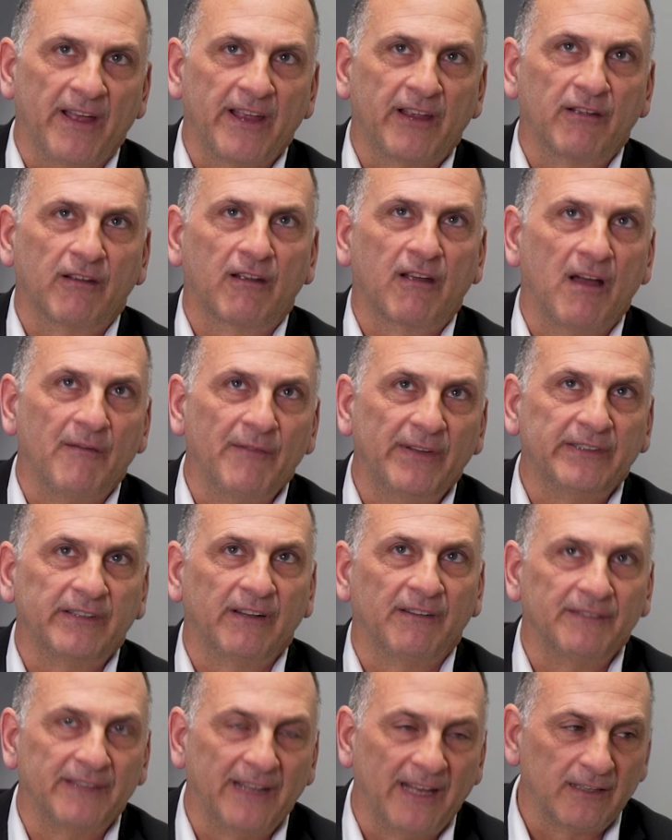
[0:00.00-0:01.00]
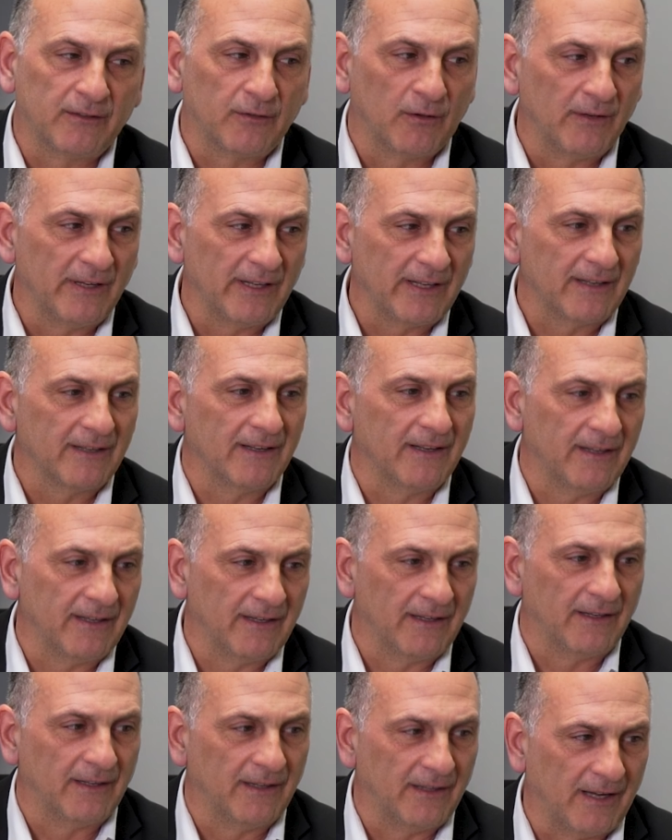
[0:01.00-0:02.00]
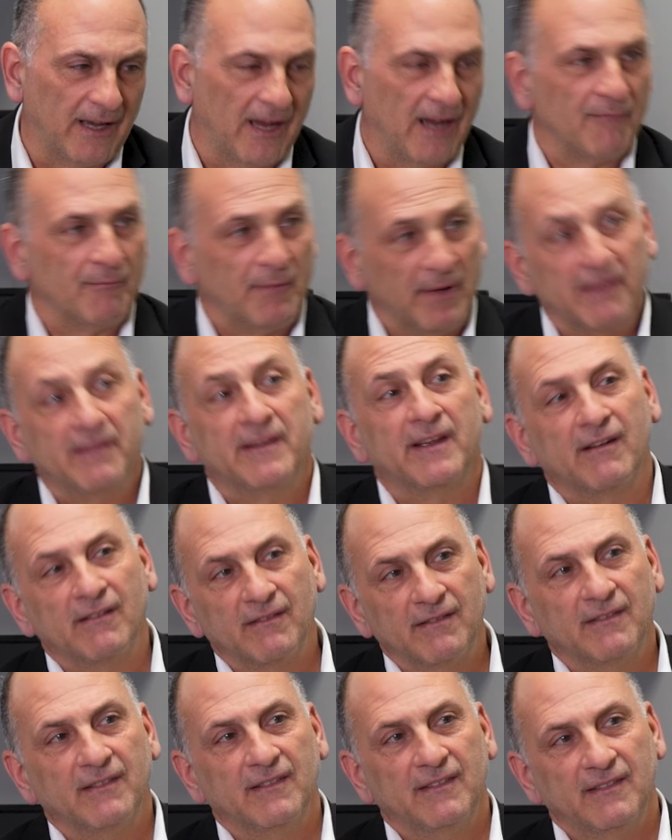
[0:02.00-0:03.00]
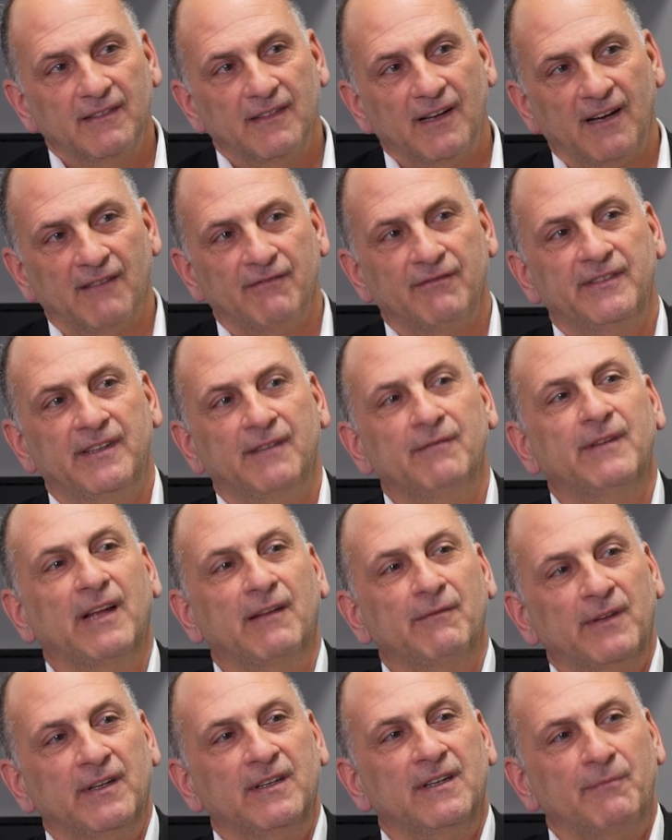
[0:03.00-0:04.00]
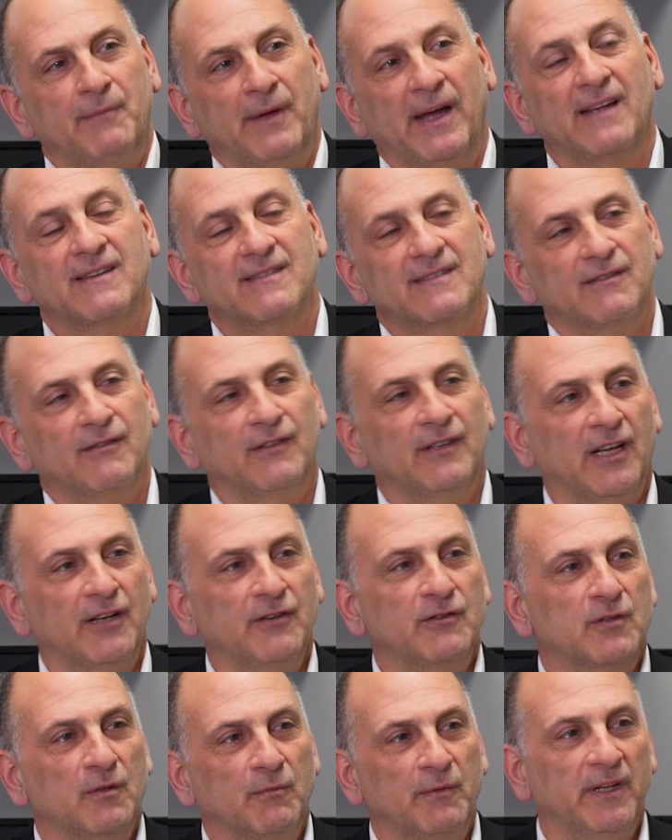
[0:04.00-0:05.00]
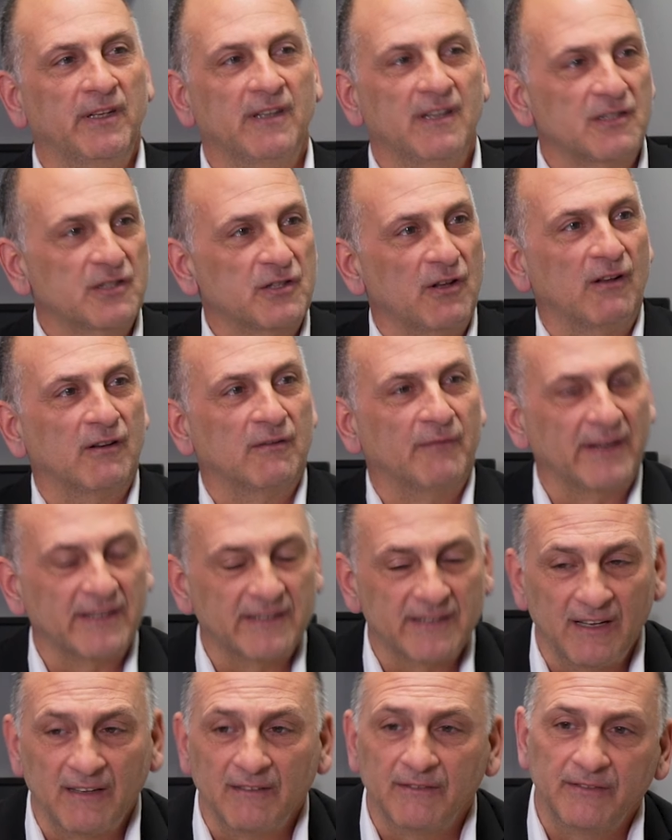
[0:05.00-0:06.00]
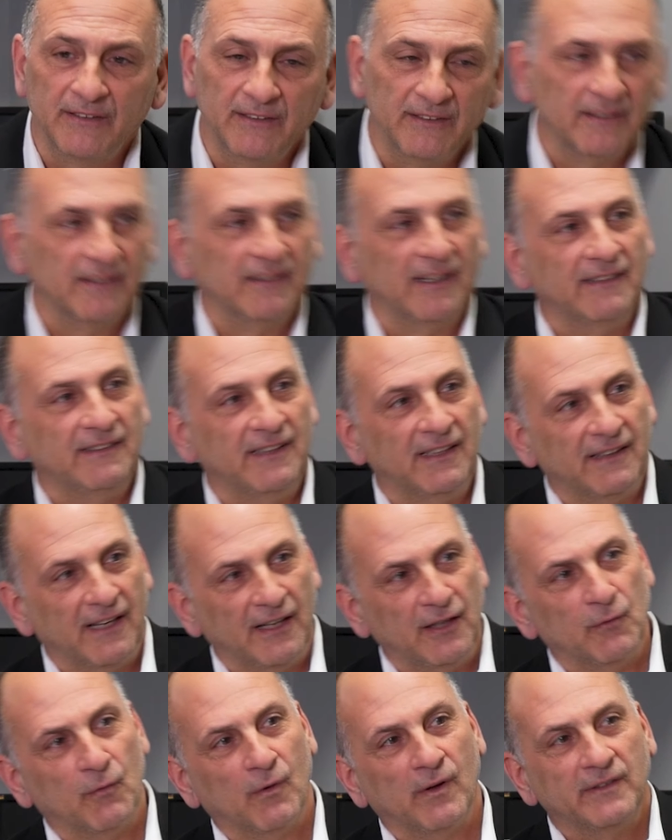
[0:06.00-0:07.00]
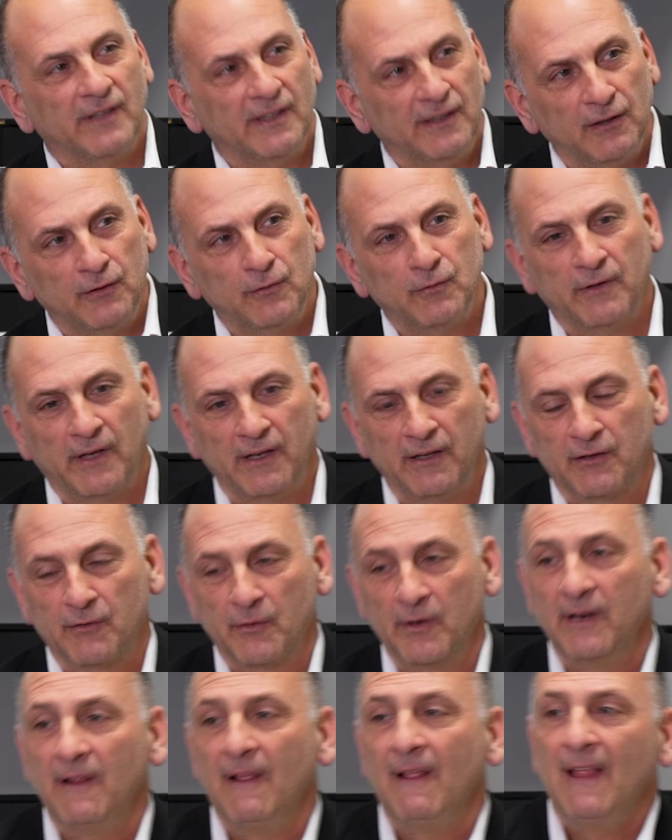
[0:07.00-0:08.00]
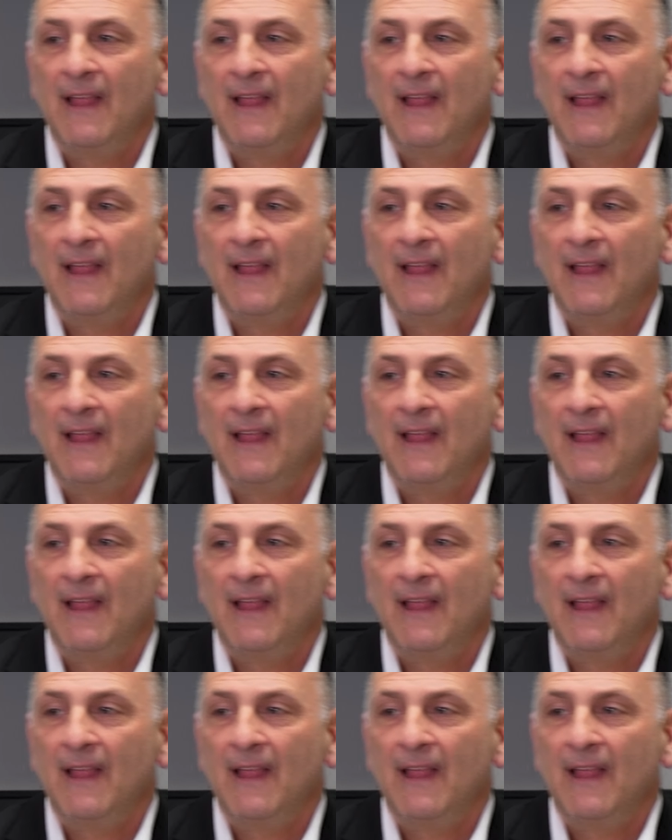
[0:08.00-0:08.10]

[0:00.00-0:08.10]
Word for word: i could comment on that oleg uh, i've been there i've done that in the past when i used to be an installer myself in 1991 92 93